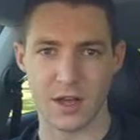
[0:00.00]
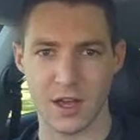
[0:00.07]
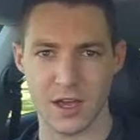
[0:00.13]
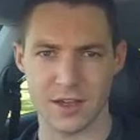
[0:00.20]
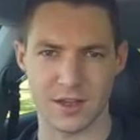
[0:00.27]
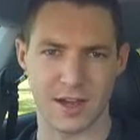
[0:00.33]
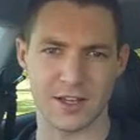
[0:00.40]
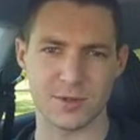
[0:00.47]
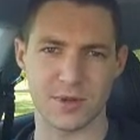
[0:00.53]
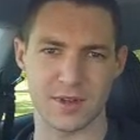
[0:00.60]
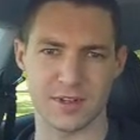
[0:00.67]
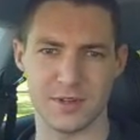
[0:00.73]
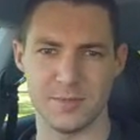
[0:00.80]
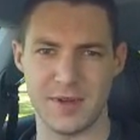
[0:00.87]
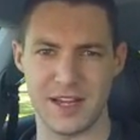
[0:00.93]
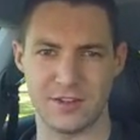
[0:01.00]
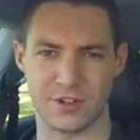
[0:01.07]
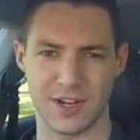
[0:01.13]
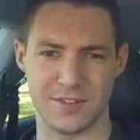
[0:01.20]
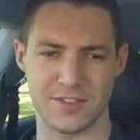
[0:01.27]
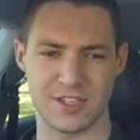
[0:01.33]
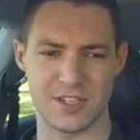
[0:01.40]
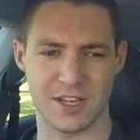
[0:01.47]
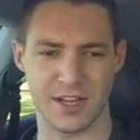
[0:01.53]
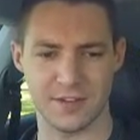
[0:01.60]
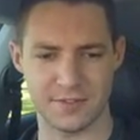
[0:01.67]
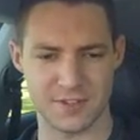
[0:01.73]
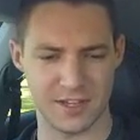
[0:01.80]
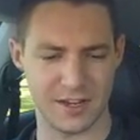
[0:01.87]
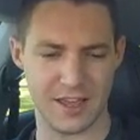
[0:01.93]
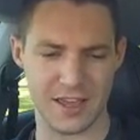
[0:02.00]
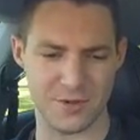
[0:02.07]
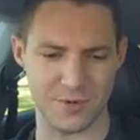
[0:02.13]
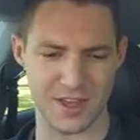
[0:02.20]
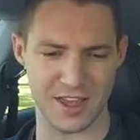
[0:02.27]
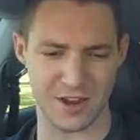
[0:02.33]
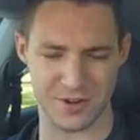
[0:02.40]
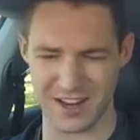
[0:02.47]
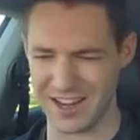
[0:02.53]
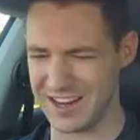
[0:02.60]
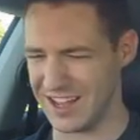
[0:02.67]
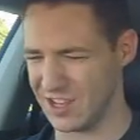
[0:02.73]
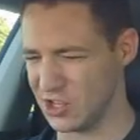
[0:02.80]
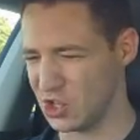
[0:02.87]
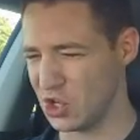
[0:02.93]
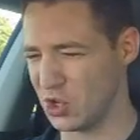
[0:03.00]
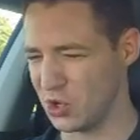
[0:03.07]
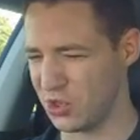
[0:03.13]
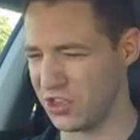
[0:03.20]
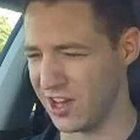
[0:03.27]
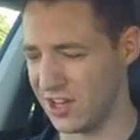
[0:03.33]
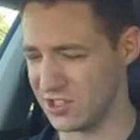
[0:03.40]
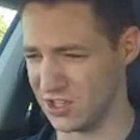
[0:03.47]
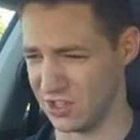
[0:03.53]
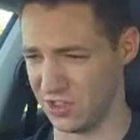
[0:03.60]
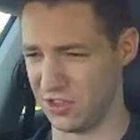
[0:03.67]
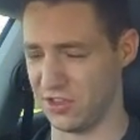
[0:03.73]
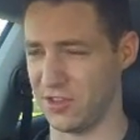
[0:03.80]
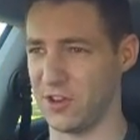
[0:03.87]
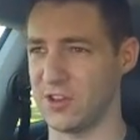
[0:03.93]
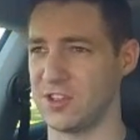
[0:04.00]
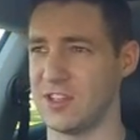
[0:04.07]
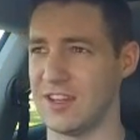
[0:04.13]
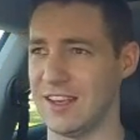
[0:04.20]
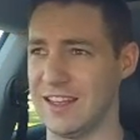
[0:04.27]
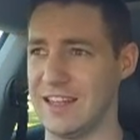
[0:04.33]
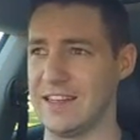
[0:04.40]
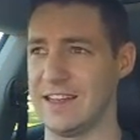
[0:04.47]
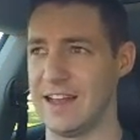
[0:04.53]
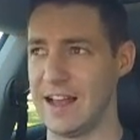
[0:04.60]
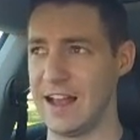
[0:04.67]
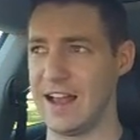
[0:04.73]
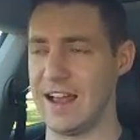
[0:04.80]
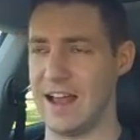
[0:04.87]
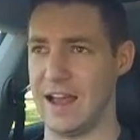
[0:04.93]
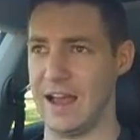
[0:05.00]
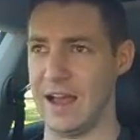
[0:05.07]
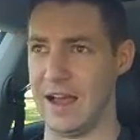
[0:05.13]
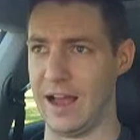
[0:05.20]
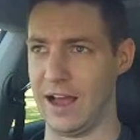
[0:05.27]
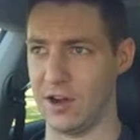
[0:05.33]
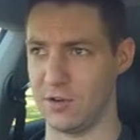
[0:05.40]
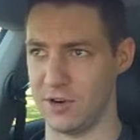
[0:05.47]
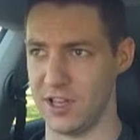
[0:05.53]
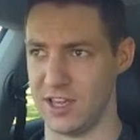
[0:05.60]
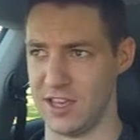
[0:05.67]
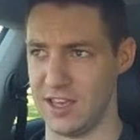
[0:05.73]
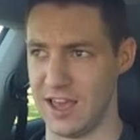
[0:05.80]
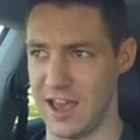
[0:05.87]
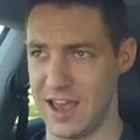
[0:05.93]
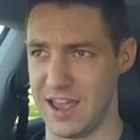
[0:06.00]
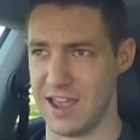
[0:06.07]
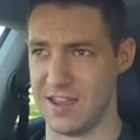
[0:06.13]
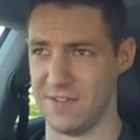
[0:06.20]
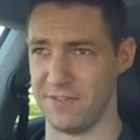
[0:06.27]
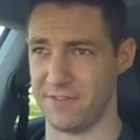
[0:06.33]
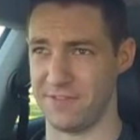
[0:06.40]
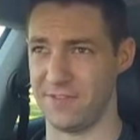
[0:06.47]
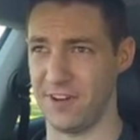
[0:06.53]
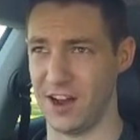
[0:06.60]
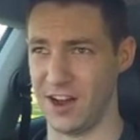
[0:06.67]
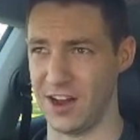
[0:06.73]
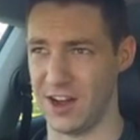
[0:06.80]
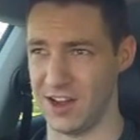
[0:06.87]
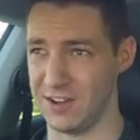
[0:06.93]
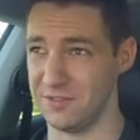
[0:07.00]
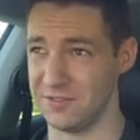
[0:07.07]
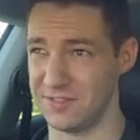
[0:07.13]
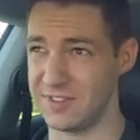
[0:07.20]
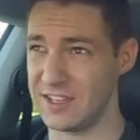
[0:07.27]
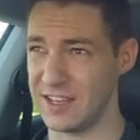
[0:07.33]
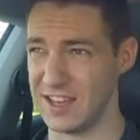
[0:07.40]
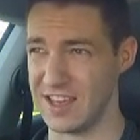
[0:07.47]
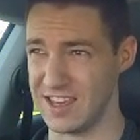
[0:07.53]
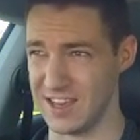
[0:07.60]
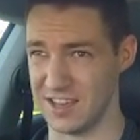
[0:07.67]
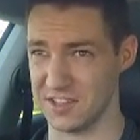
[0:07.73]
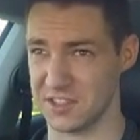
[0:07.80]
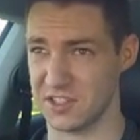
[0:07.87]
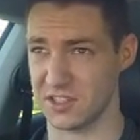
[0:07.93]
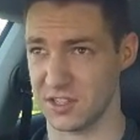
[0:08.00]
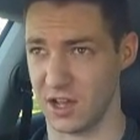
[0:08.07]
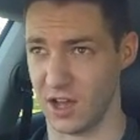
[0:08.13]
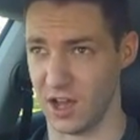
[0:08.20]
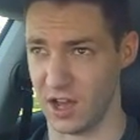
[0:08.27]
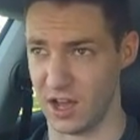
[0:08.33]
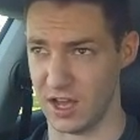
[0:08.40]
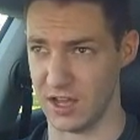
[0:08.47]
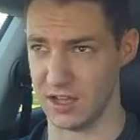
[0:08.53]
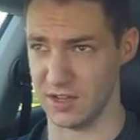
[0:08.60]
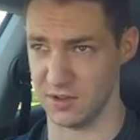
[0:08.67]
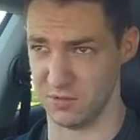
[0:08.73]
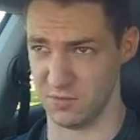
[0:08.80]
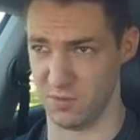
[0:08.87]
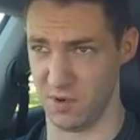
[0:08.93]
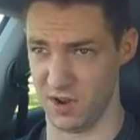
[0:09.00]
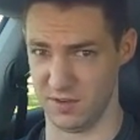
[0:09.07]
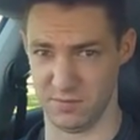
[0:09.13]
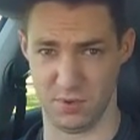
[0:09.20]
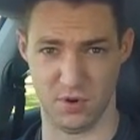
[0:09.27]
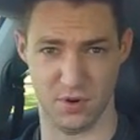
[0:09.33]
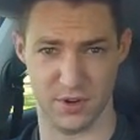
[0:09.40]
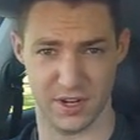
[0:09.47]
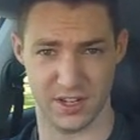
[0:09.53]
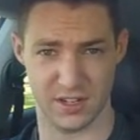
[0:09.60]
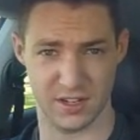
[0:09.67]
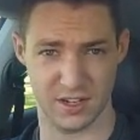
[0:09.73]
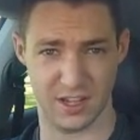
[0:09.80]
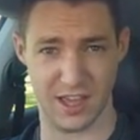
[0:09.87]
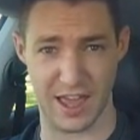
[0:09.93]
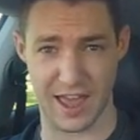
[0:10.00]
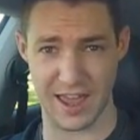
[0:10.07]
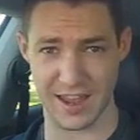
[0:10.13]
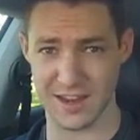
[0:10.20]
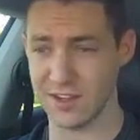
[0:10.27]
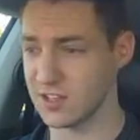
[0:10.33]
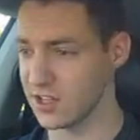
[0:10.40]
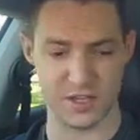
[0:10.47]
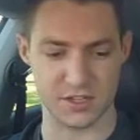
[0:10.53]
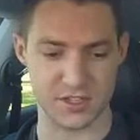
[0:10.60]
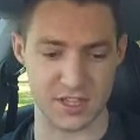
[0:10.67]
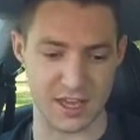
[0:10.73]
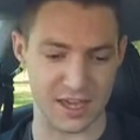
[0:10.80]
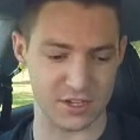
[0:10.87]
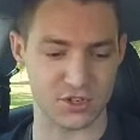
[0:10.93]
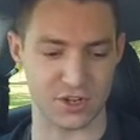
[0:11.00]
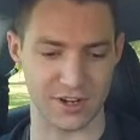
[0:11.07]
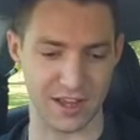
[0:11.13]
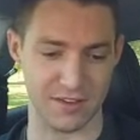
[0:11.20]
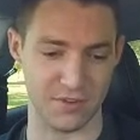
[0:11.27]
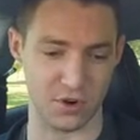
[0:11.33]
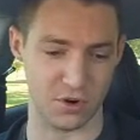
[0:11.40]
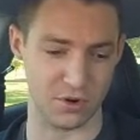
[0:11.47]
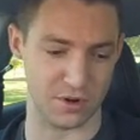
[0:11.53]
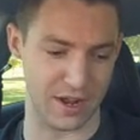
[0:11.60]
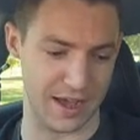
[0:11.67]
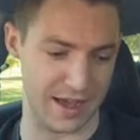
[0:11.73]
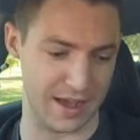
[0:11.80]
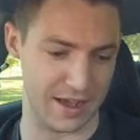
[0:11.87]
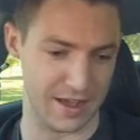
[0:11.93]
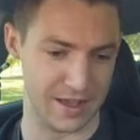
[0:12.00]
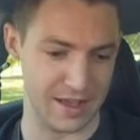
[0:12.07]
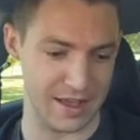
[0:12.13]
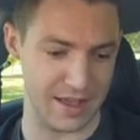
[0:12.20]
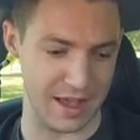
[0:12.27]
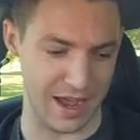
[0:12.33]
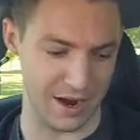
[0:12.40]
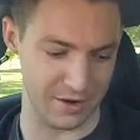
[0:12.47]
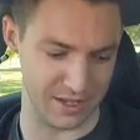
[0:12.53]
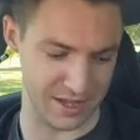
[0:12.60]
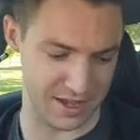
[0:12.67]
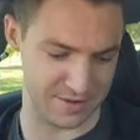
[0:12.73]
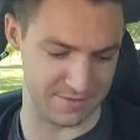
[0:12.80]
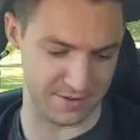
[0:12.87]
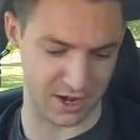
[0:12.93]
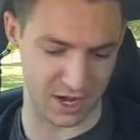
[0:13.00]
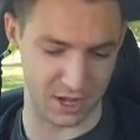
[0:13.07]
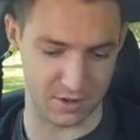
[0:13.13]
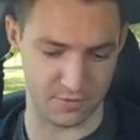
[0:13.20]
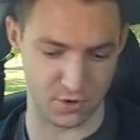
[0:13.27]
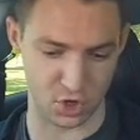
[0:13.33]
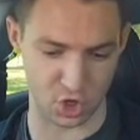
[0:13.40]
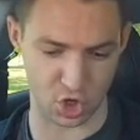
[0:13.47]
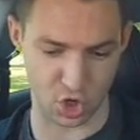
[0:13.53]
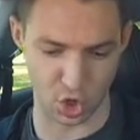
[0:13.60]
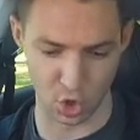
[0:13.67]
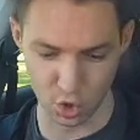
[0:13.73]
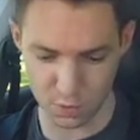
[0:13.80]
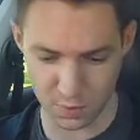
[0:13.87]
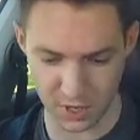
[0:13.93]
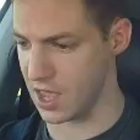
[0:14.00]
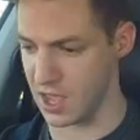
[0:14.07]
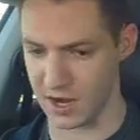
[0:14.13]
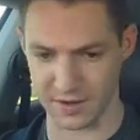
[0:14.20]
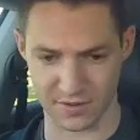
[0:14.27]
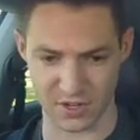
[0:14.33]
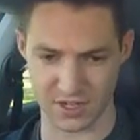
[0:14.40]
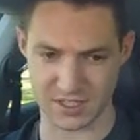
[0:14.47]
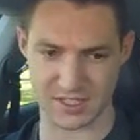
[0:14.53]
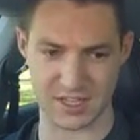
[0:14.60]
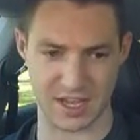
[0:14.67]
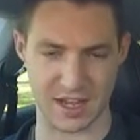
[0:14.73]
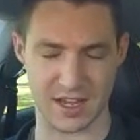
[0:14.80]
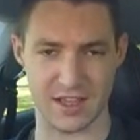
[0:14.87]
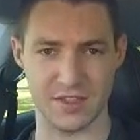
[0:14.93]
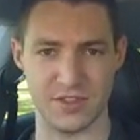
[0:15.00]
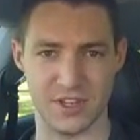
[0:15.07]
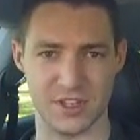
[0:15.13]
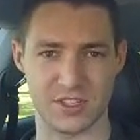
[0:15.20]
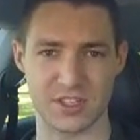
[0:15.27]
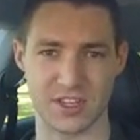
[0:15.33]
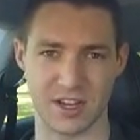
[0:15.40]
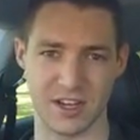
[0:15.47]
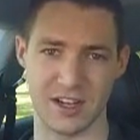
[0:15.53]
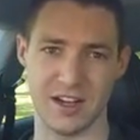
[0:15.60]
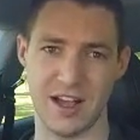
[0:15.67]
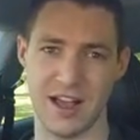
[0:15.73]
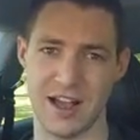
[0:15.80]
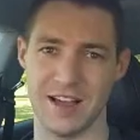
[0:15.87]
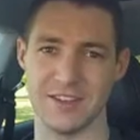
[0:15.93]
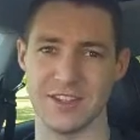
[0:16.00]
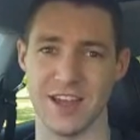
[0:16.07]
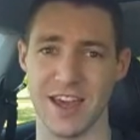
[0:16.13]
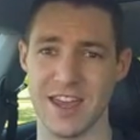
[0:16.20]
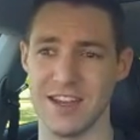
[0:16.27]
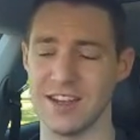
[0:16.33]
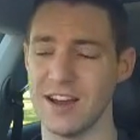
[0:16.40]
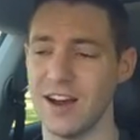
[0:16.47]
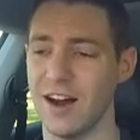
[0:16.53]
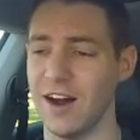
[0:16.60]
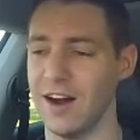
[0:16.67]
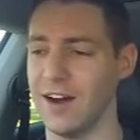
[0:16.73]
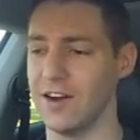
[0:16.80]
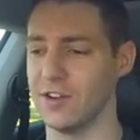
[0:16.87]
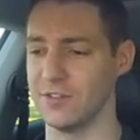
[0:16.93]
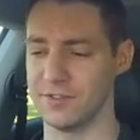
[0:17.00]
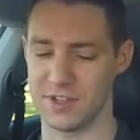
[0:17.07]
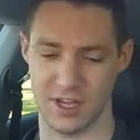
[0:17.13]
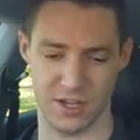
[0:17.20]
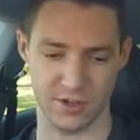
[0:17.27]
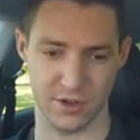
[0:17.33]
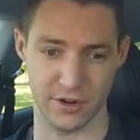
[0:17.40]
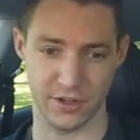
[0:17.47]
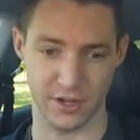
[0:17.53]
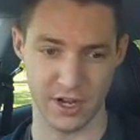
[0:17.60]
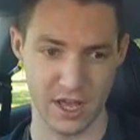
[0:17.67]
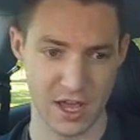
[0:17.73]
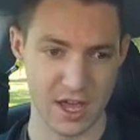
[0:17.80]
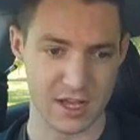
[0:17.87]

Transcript: Hey guys, welcome to Matt Drive Stuff. Today we are in a 2013 Audi A5 TSI 1.8. It's the entry-level Audi A5 Coupe, and I've got to say this car has a ton of tech on it.